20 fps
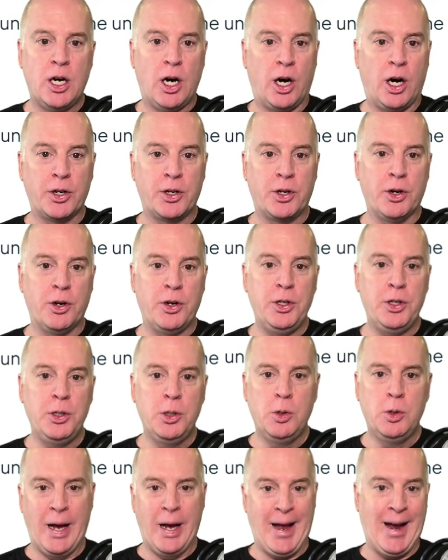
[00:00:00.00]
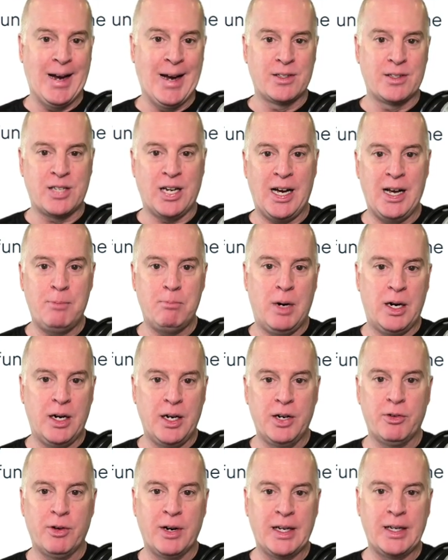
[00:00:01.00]
under new
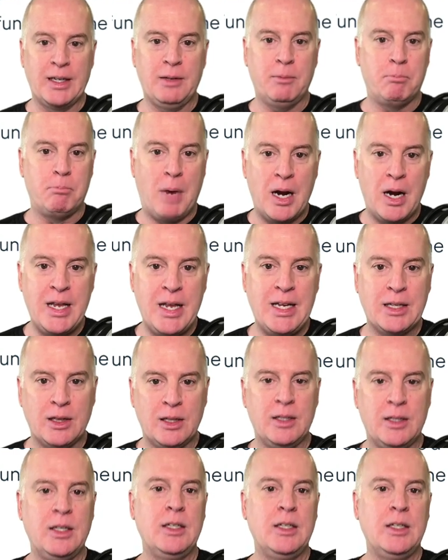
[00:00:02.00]
anti-money laundering